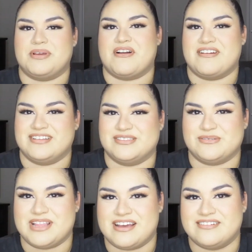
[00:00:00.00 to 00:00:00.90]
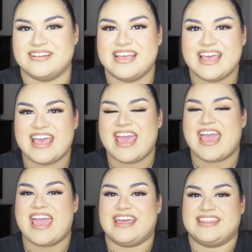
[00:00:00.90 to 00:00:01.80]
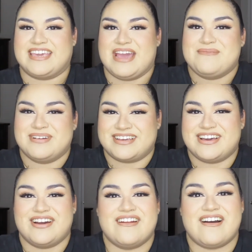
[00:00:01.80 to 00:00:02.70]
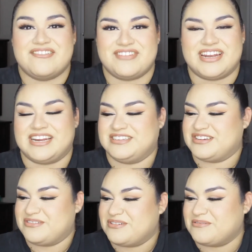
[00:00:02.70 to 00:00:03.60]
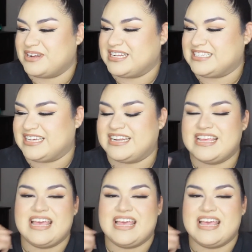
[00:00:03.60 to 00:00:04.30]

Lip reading: my heart and soul out and the camera cut off and I don't know when it did.